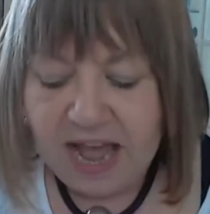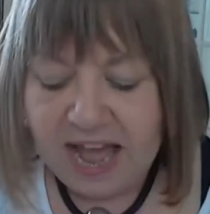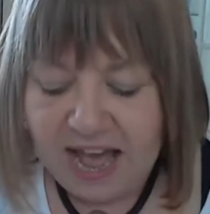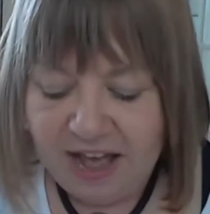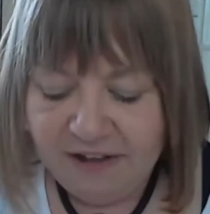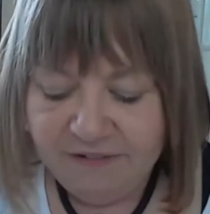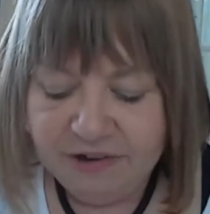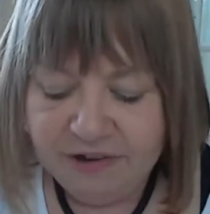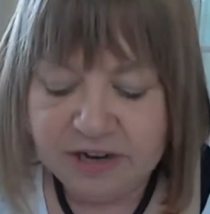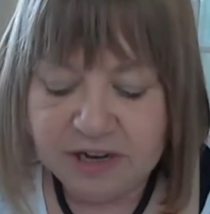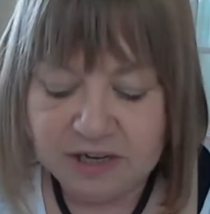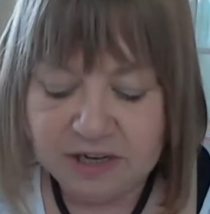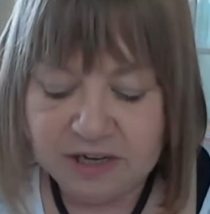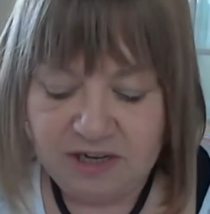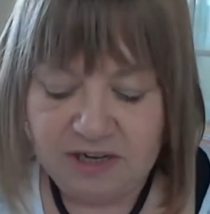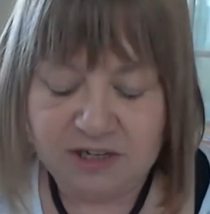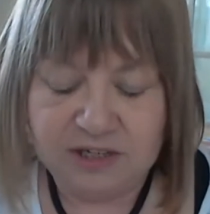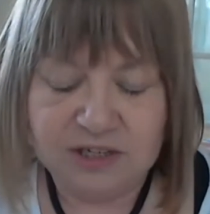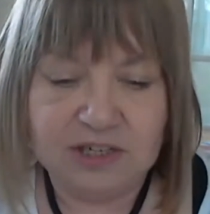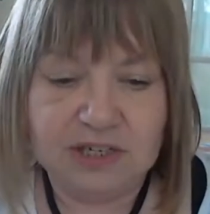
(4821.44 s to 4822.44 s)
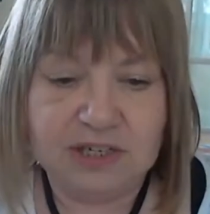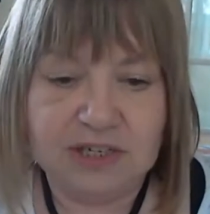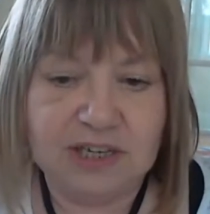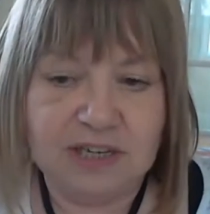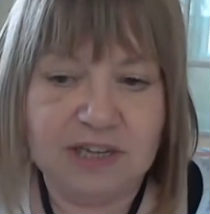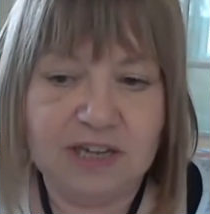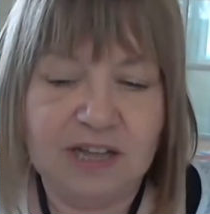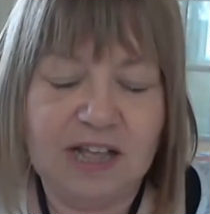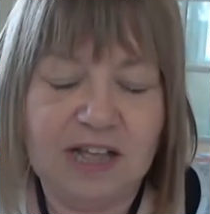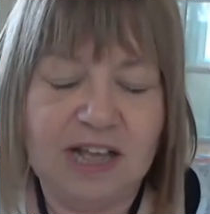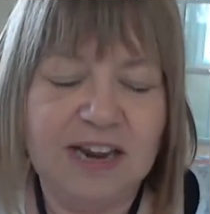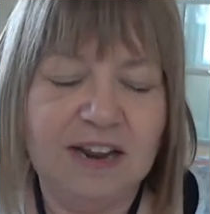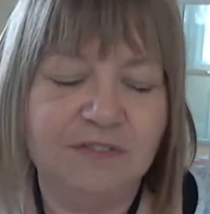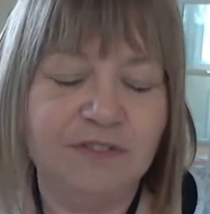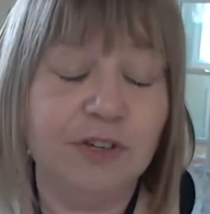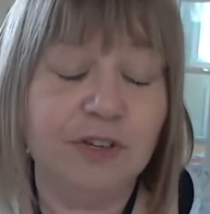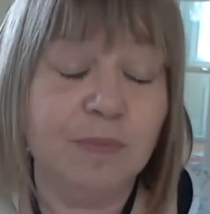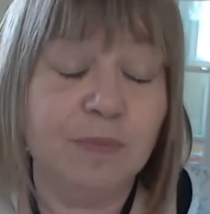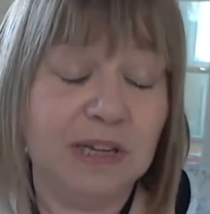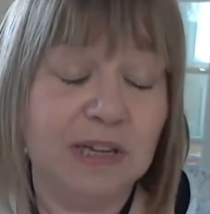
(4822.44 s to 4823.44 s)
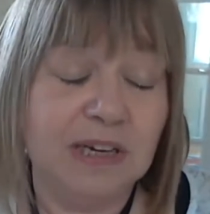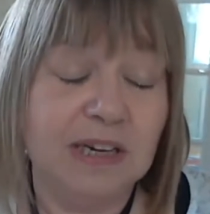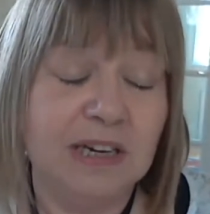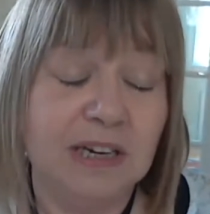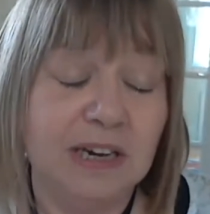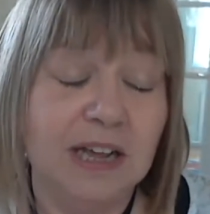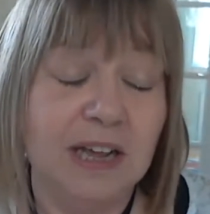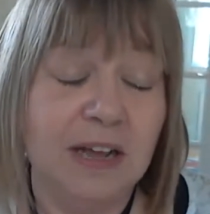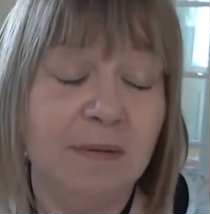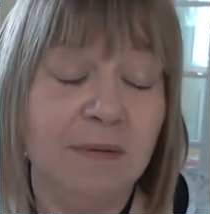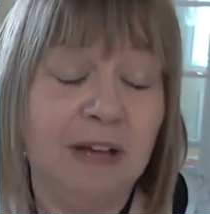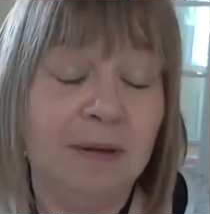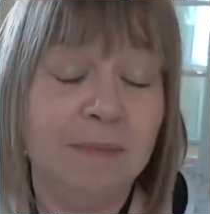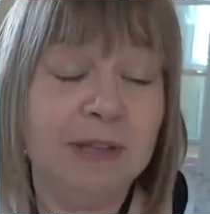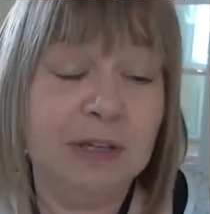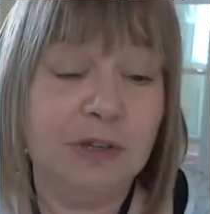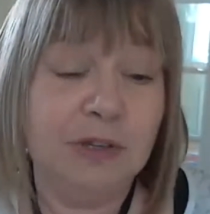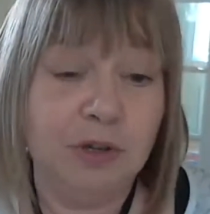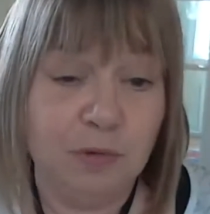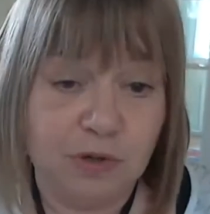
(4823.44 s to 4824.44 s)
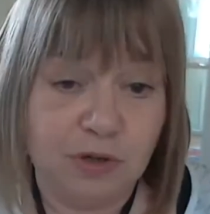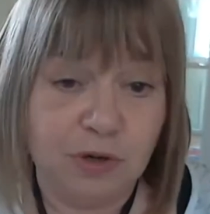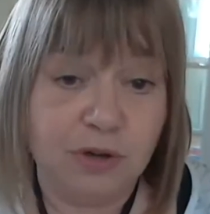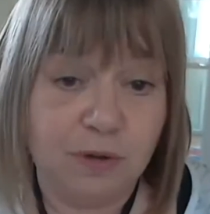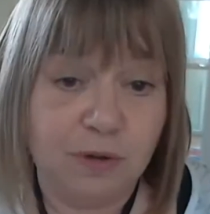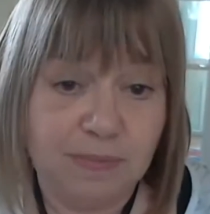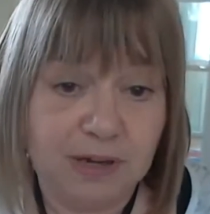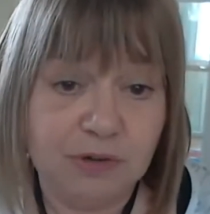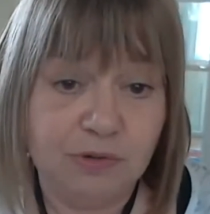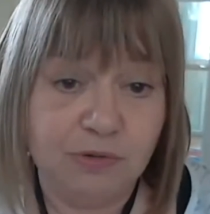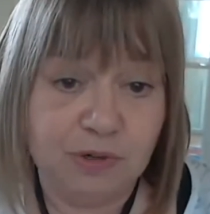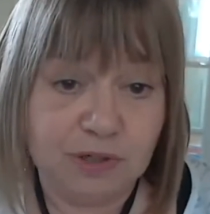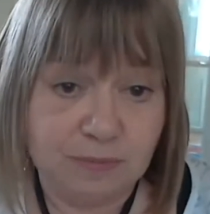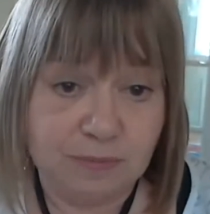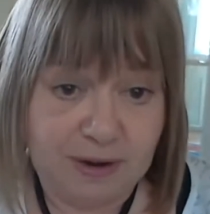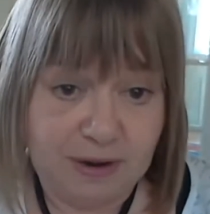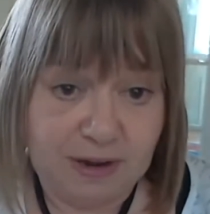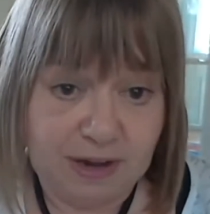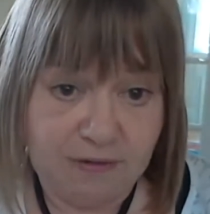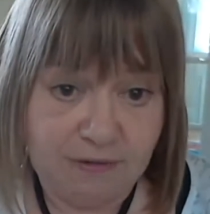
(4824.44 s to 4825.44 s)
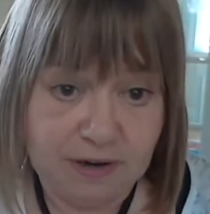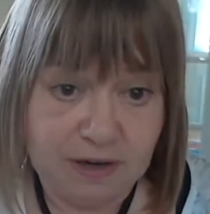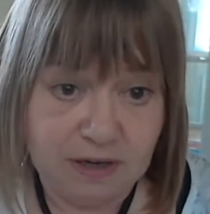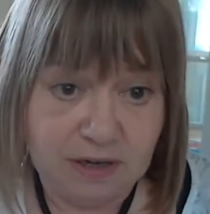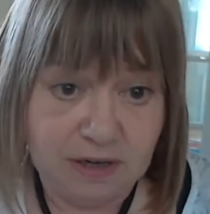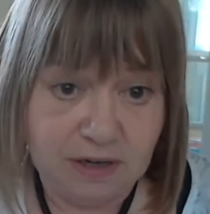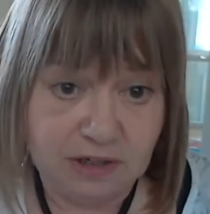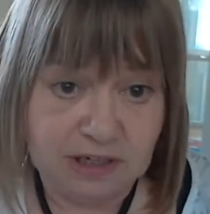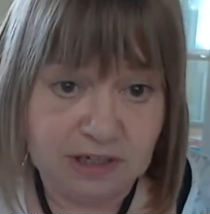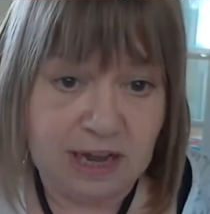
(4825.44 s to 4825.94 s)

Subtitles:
Erika Lust, and I've just been in, I'm in 2 documentaries about Erika Lust.